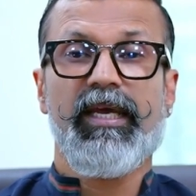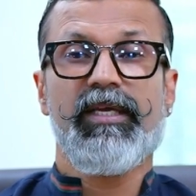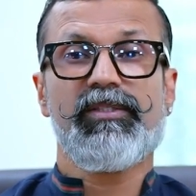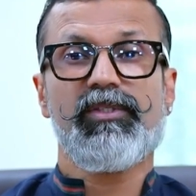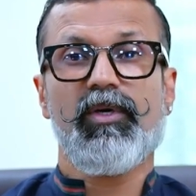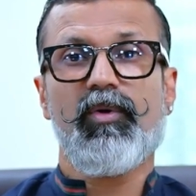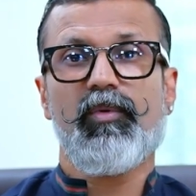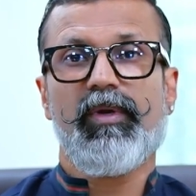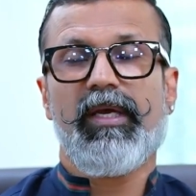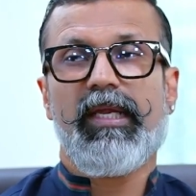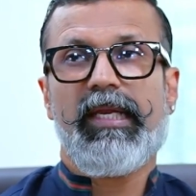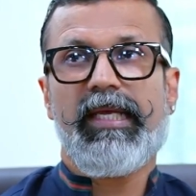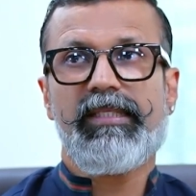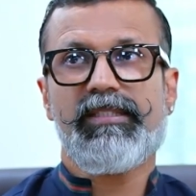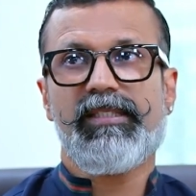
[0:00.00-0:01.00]
So
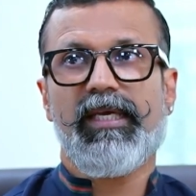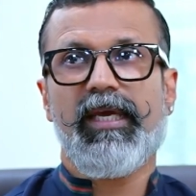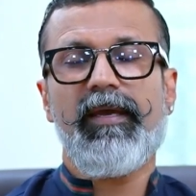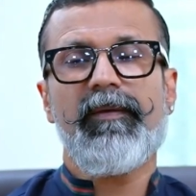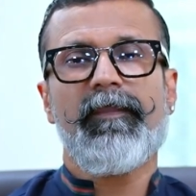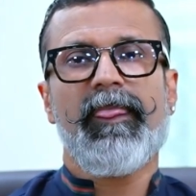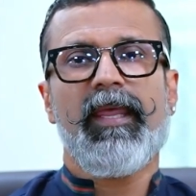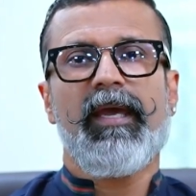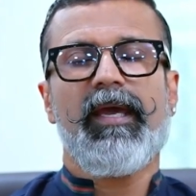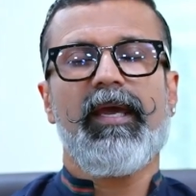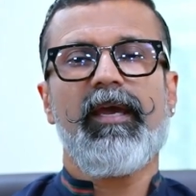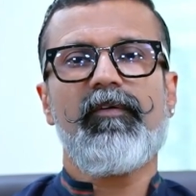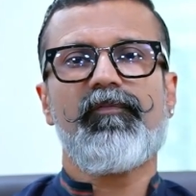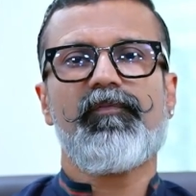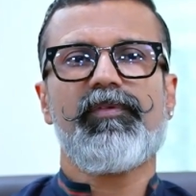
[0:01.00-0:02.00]
let's say
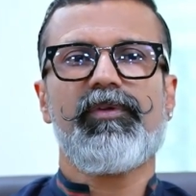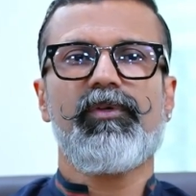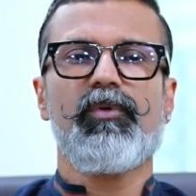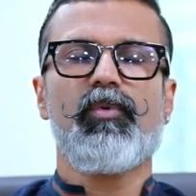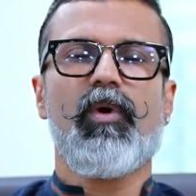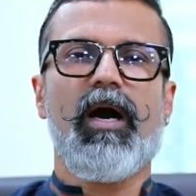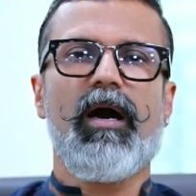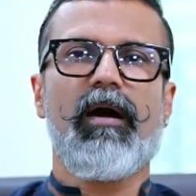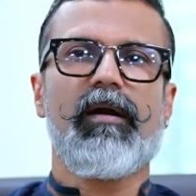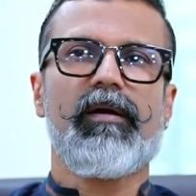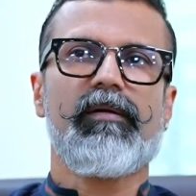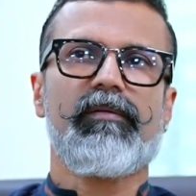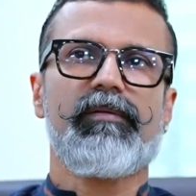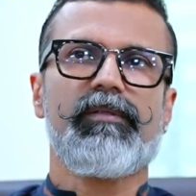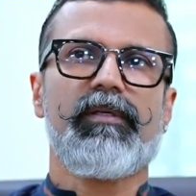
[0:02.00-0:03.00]
if
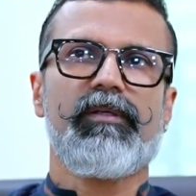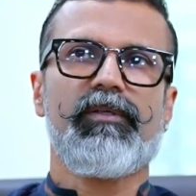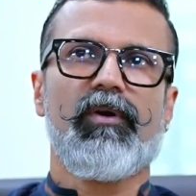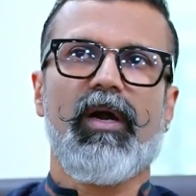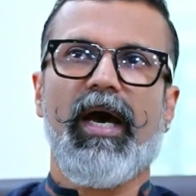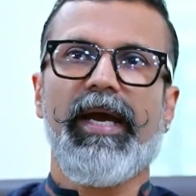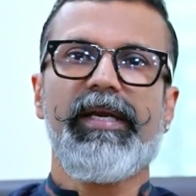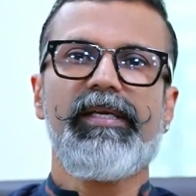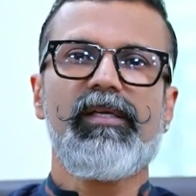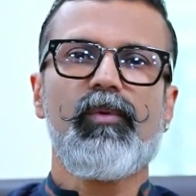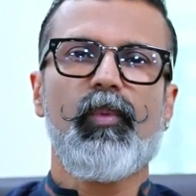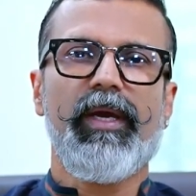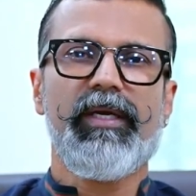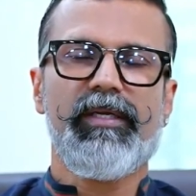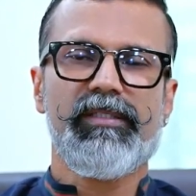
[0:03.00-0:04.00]
your ideal
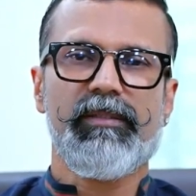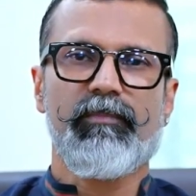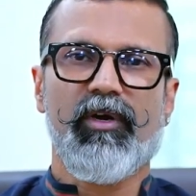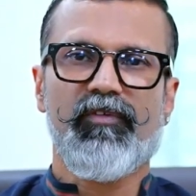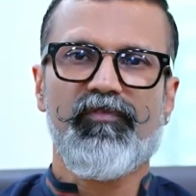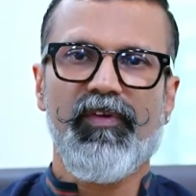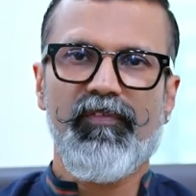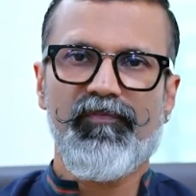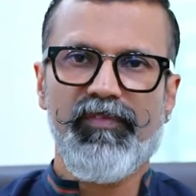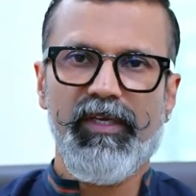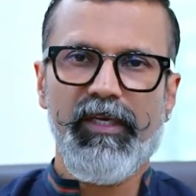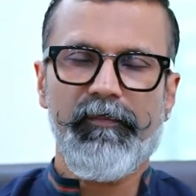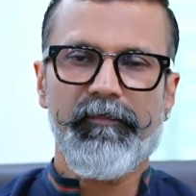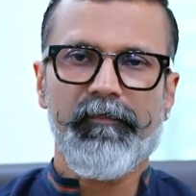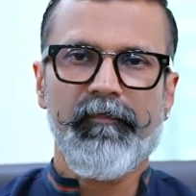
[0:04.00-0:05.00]
weight is about 50